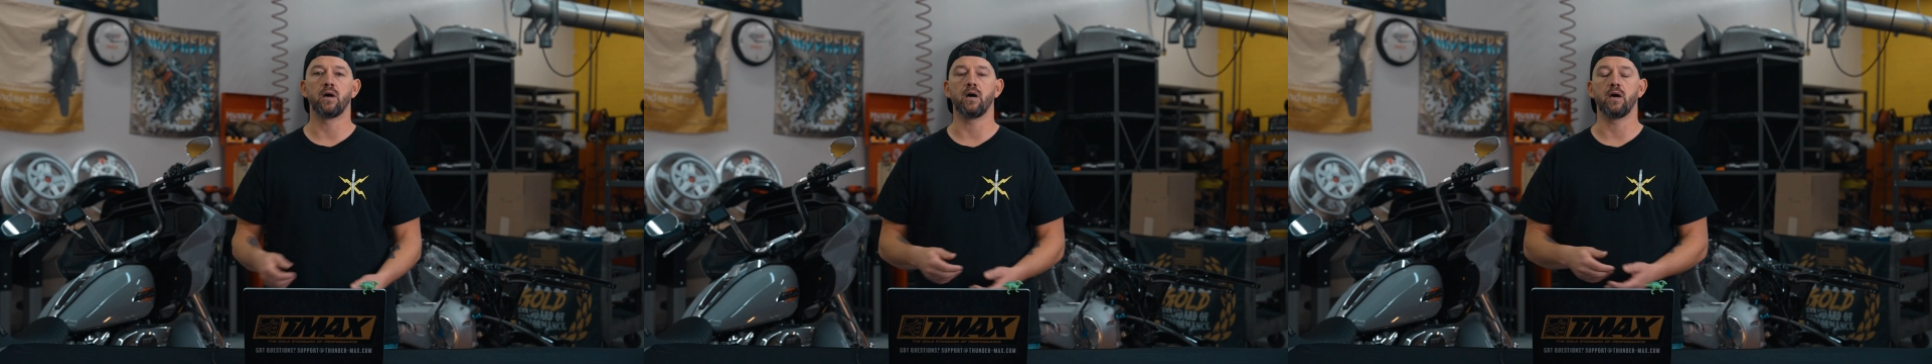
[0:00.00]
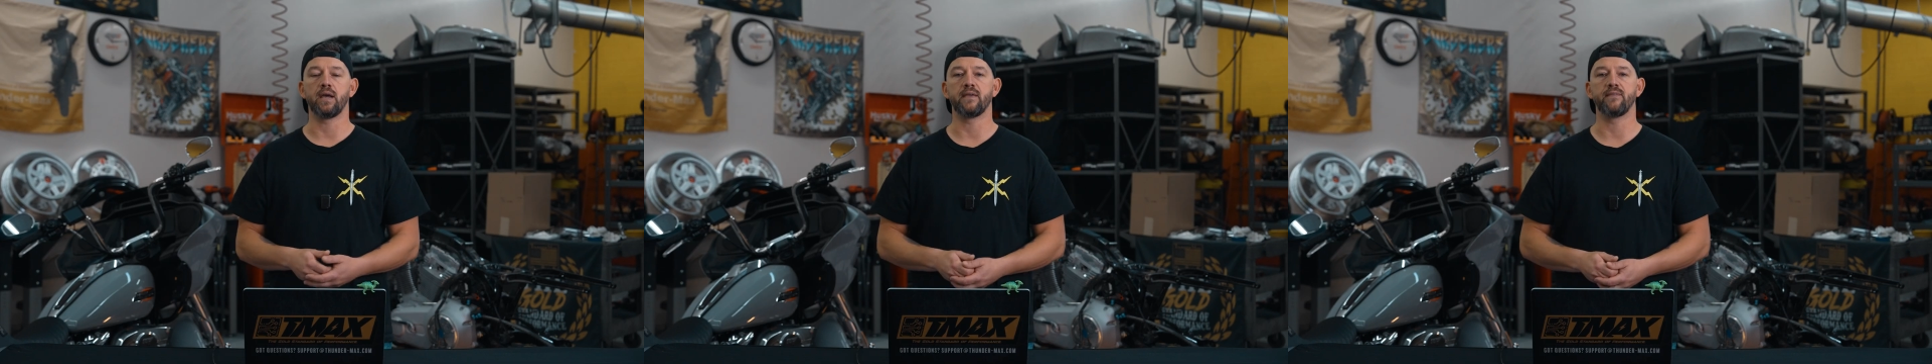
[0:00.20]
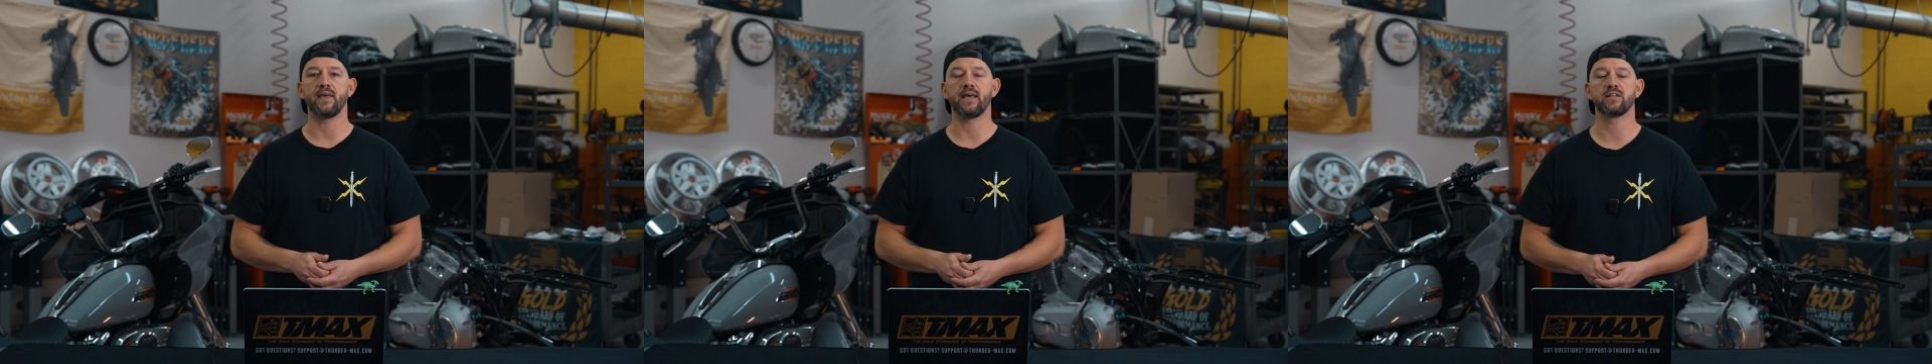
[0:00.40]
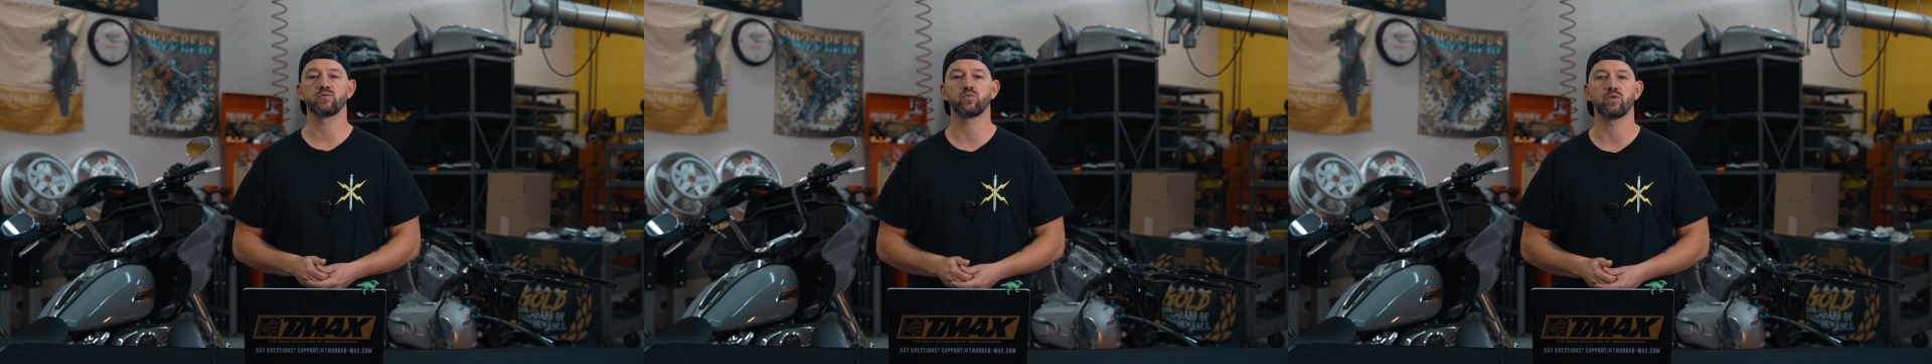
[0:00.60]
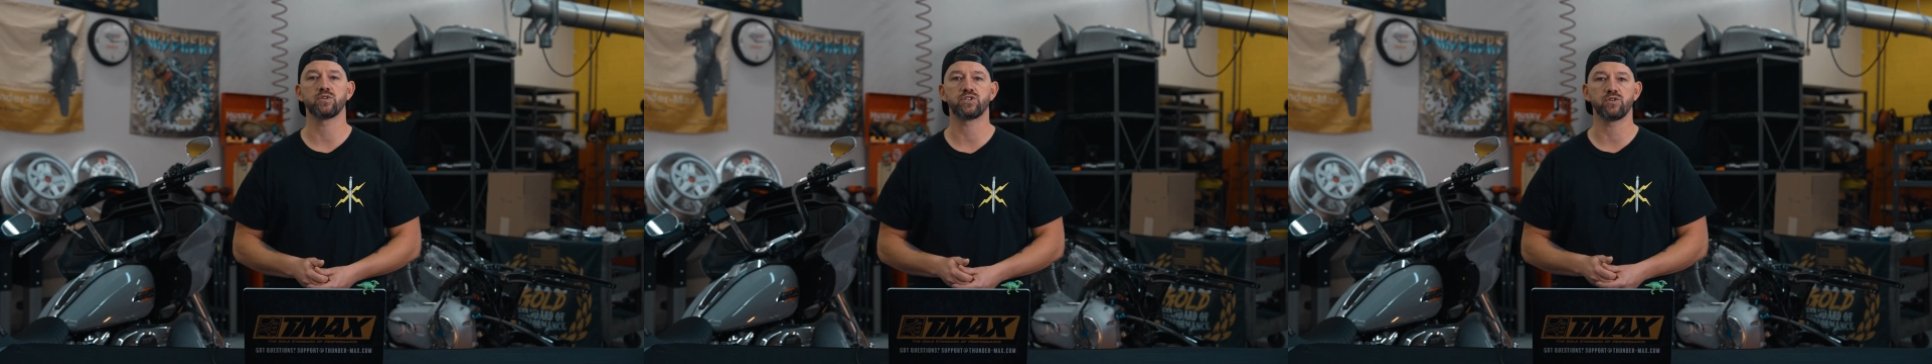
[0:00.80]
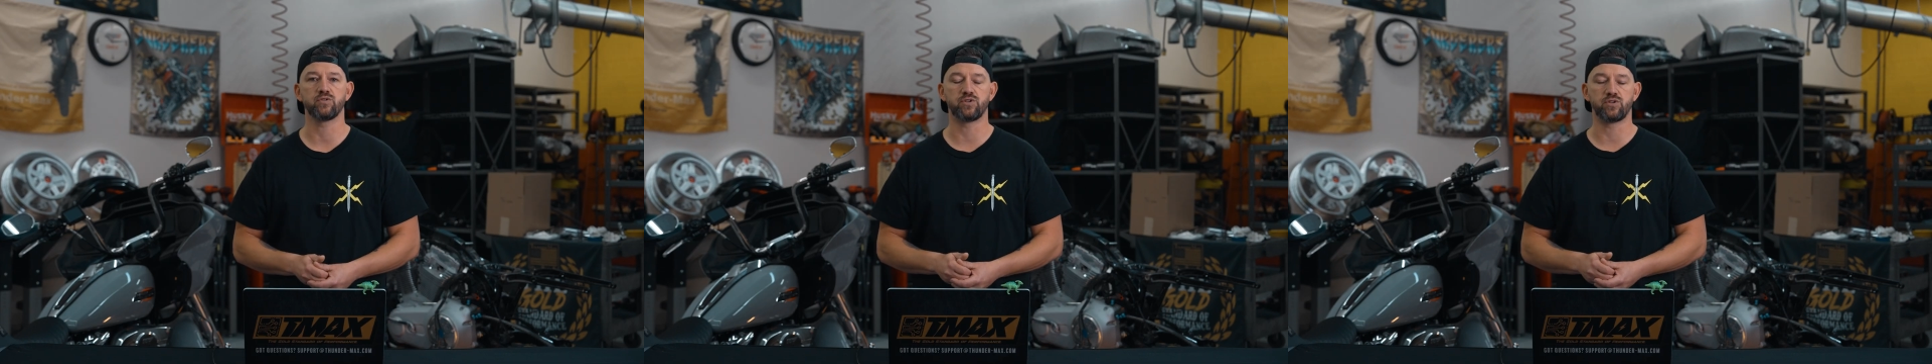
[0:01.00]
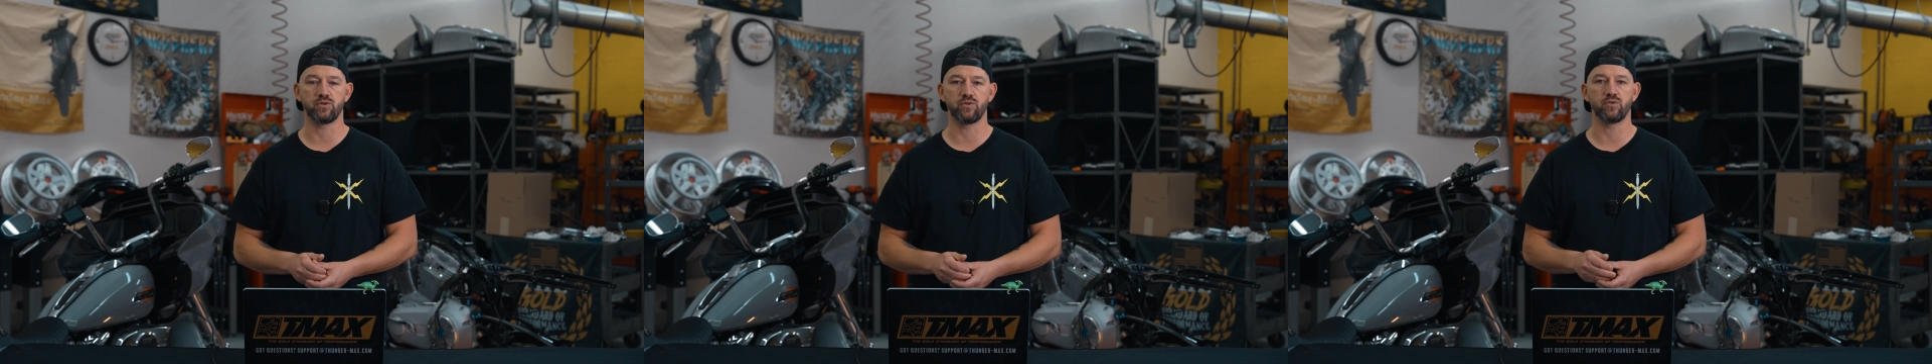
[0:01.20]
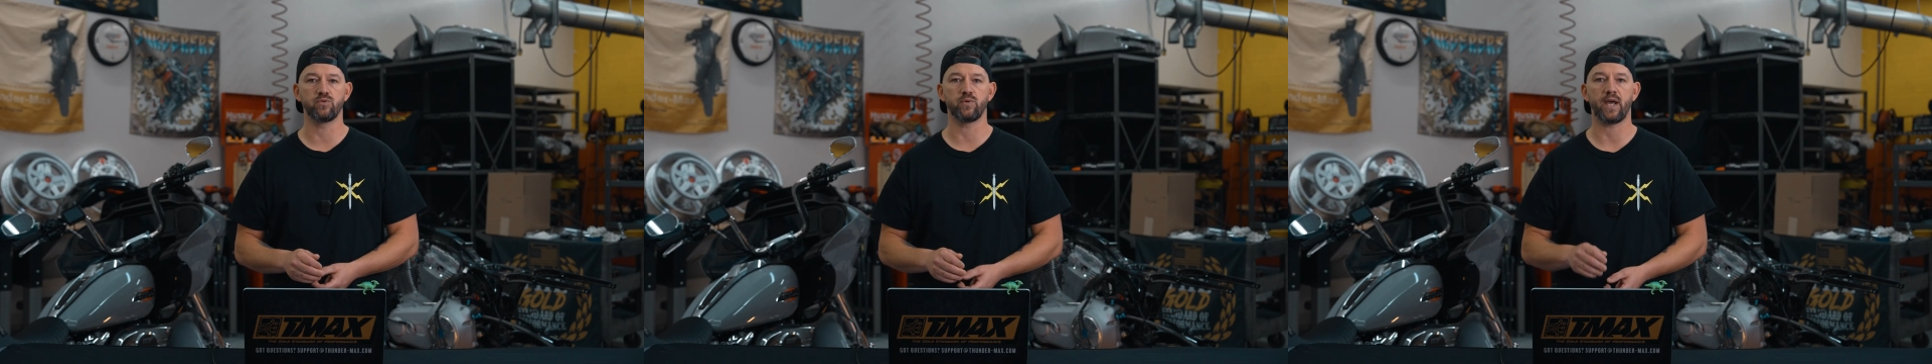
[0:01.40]
And that is what you
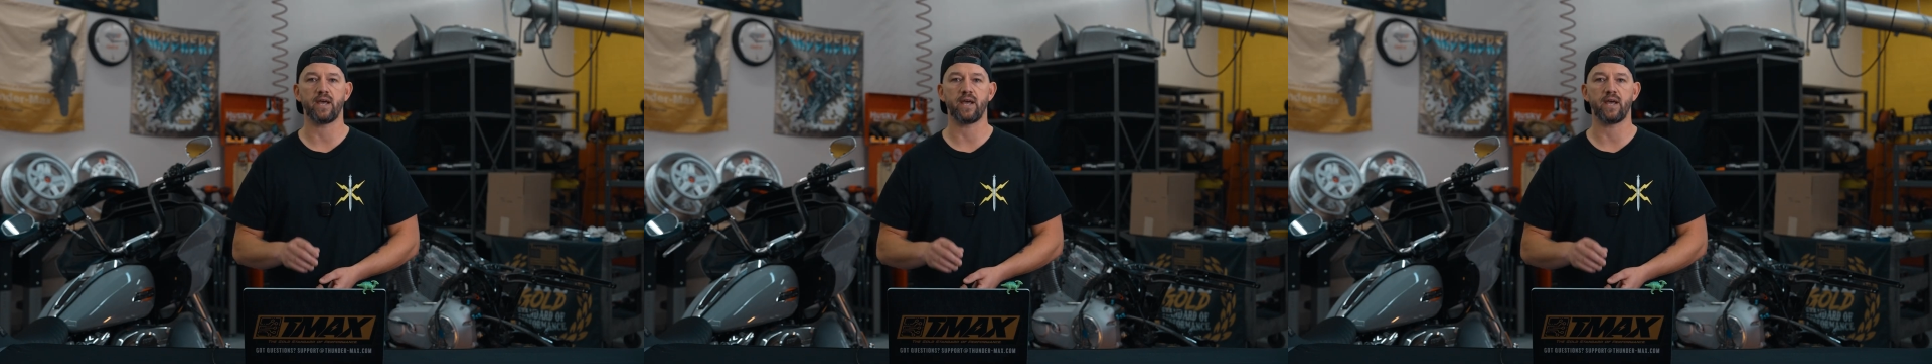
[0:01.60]
do